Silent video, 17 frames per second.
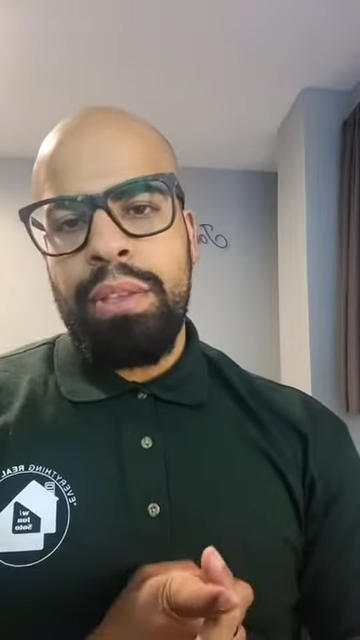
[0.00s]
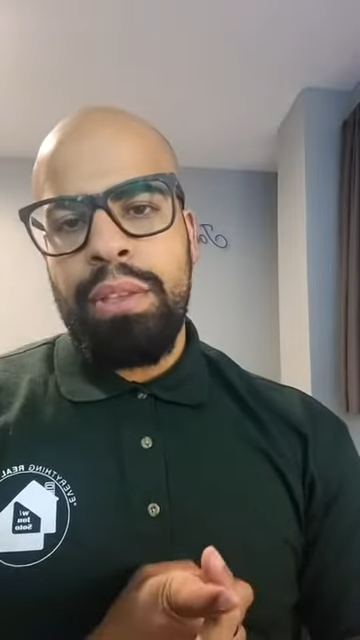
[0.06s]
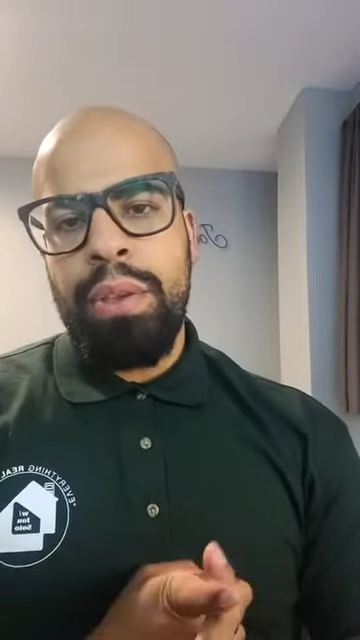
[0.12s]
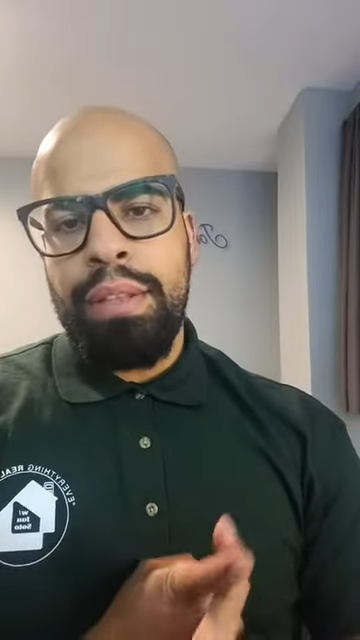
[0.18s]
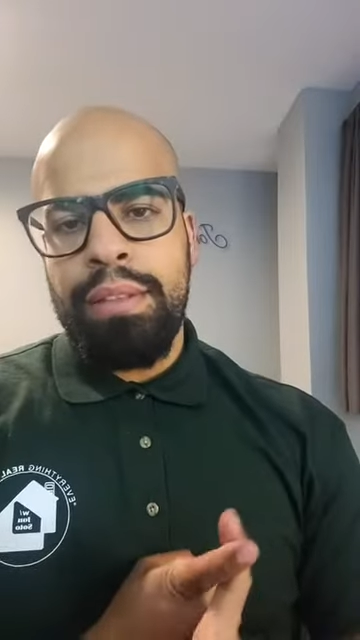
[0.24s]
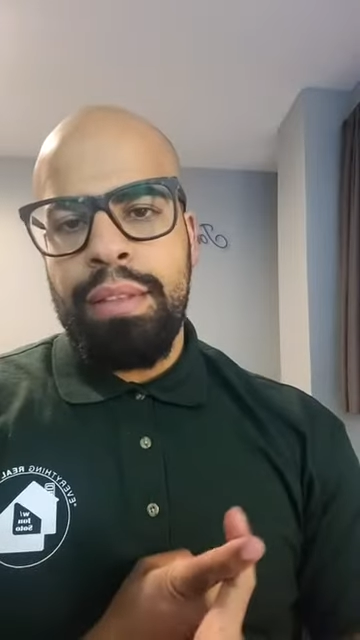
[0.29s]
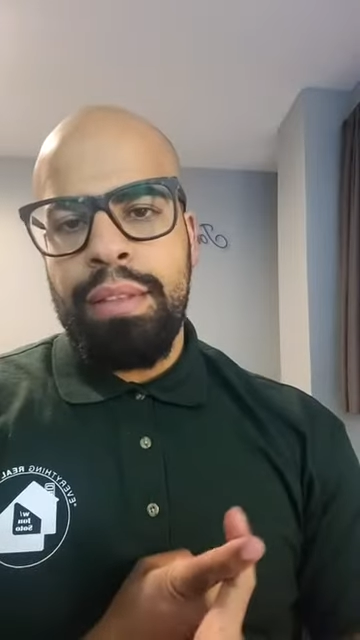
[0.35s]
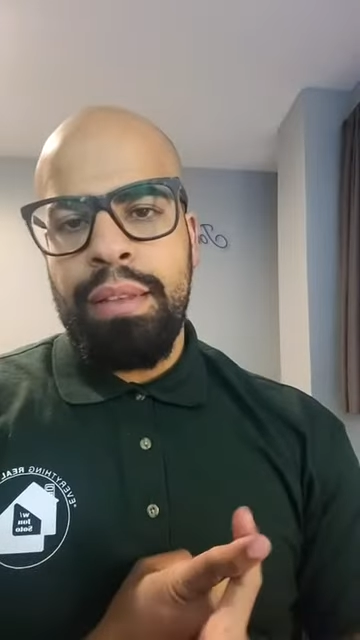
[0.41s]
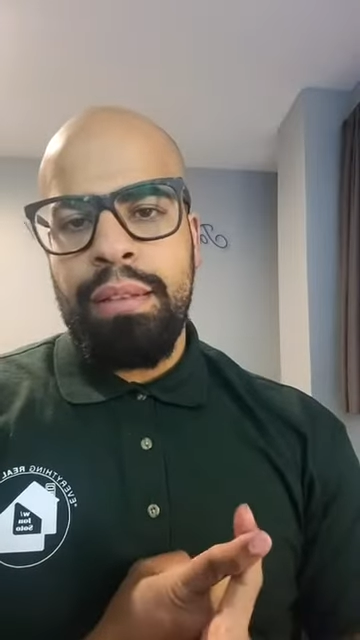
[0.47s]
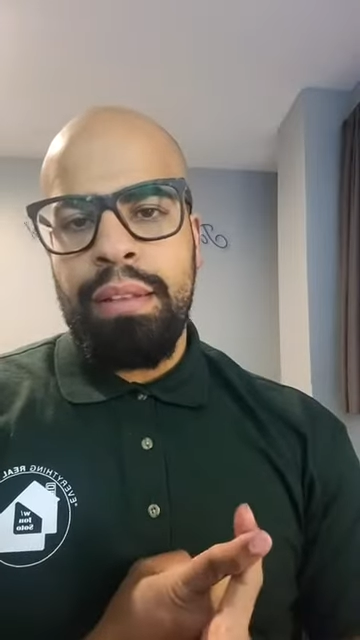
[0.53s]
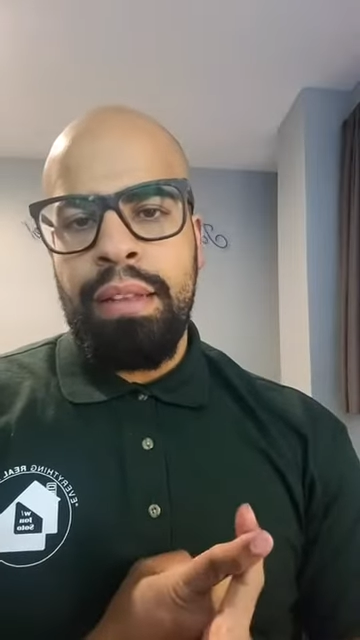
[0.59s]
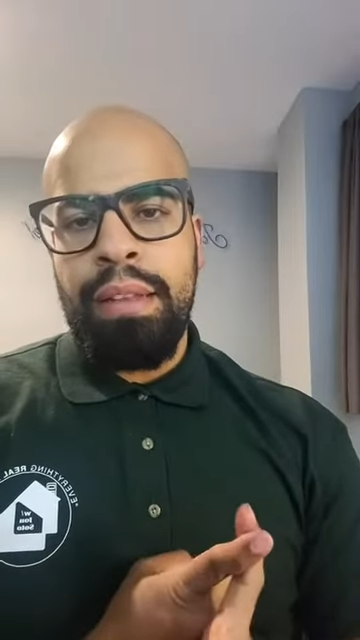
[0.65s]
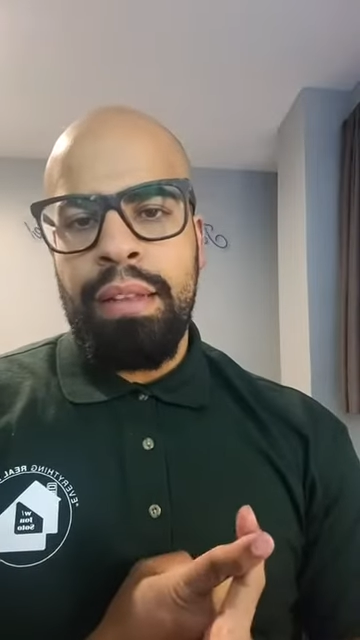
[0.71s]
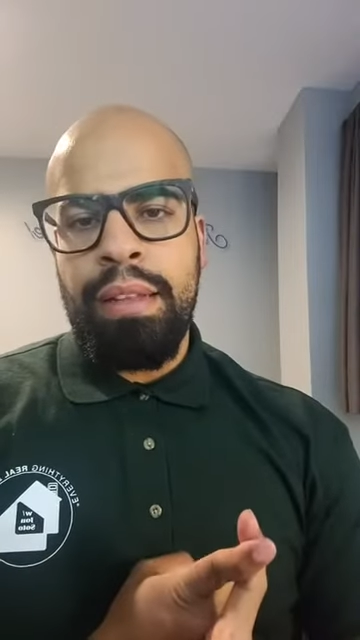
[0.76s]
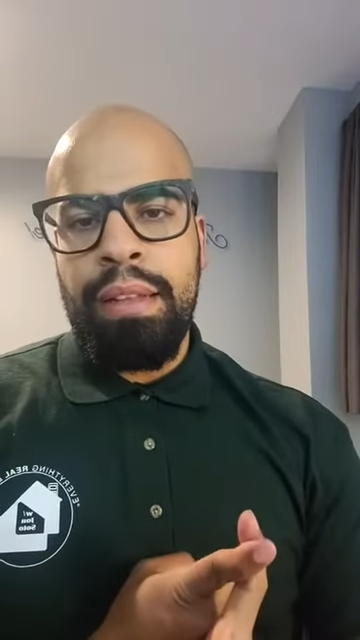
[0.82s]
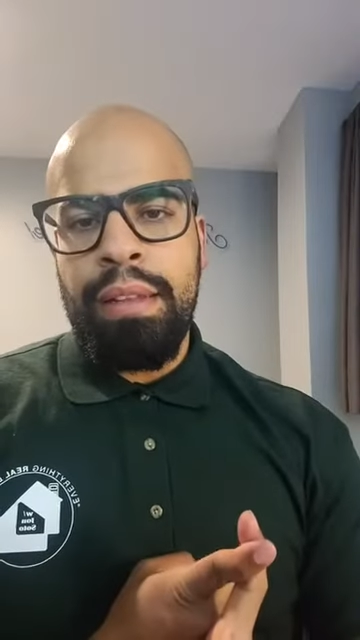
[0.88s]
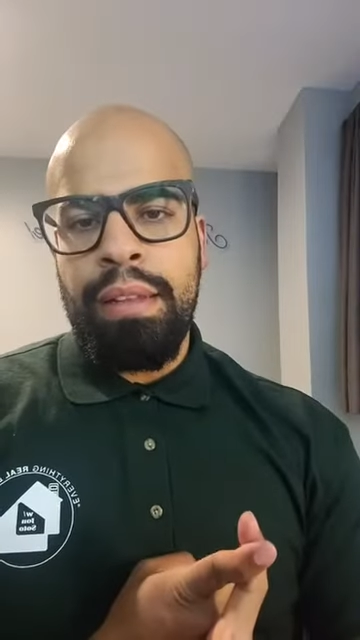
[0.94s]
you can t
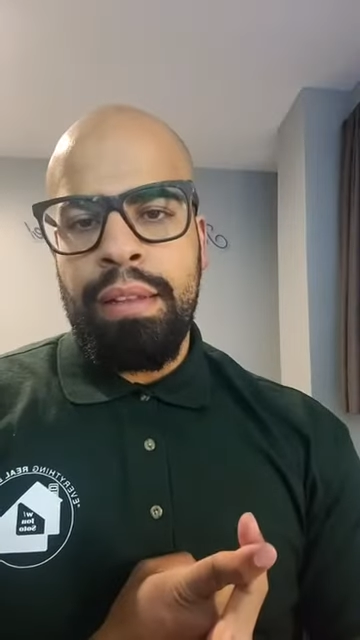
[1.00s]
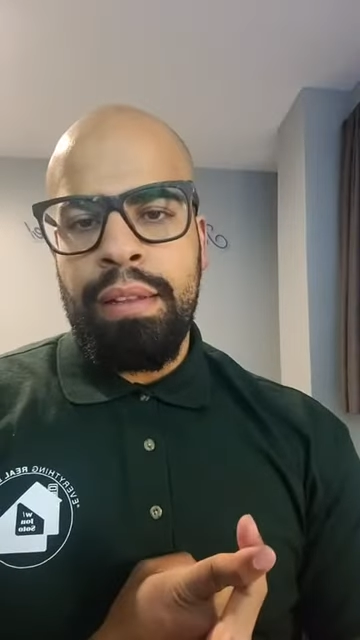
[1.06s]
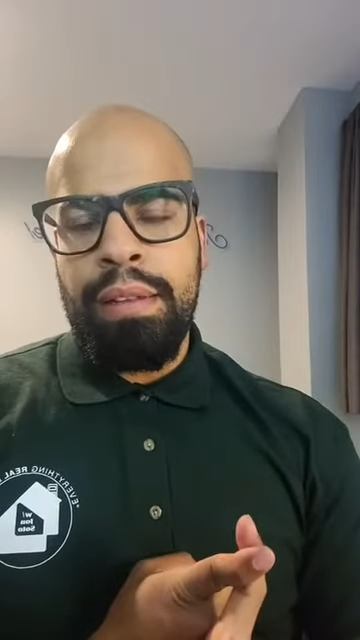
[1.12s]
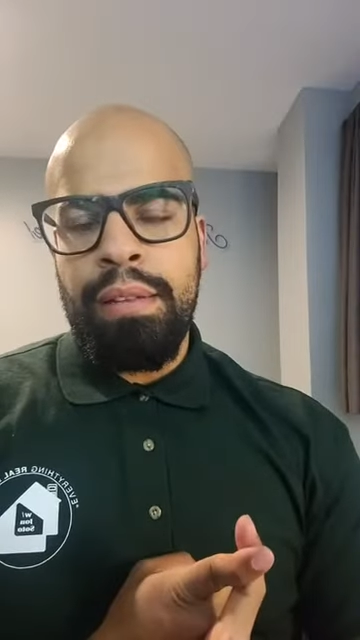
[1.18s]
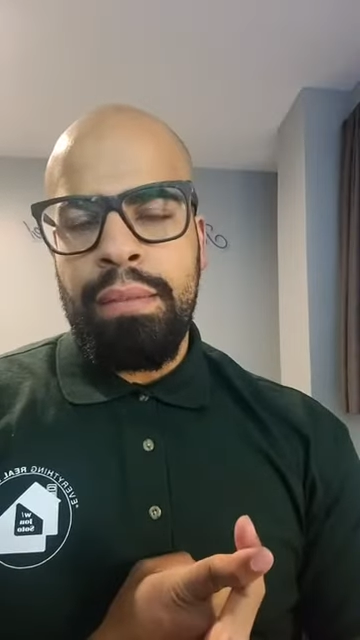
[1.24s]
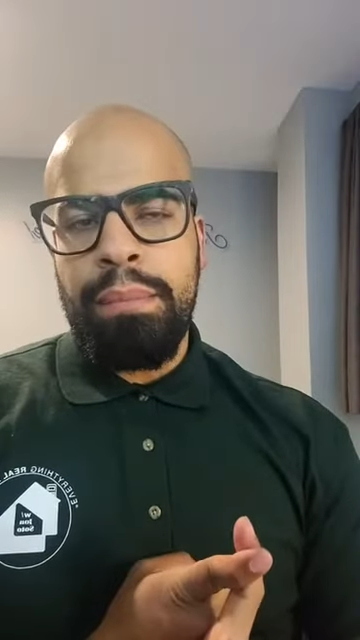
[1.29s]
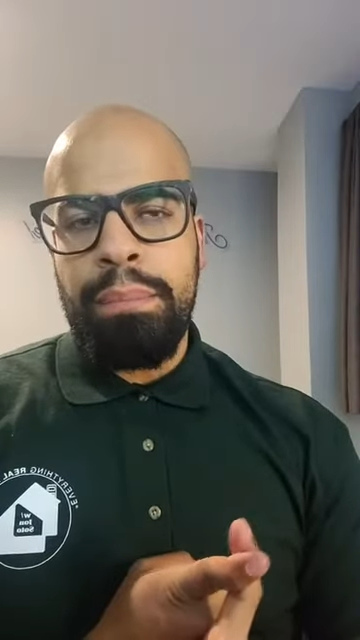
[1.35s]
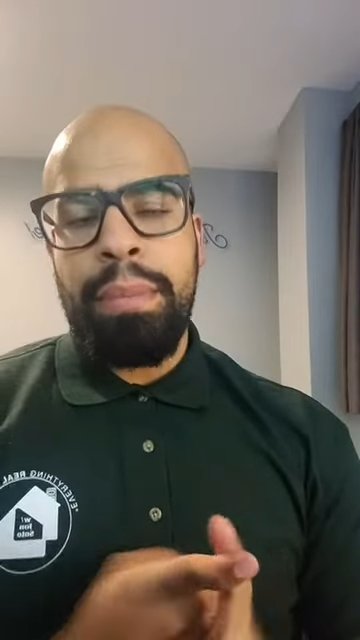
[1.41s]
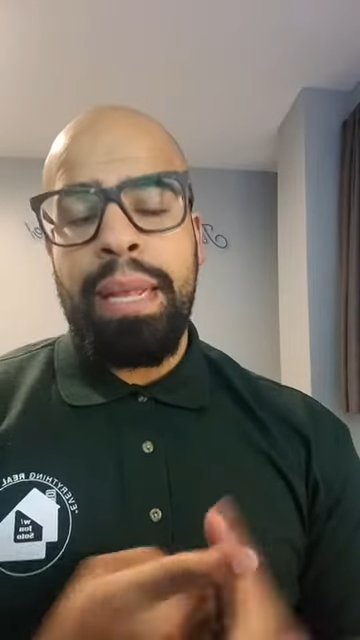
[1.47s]
uh,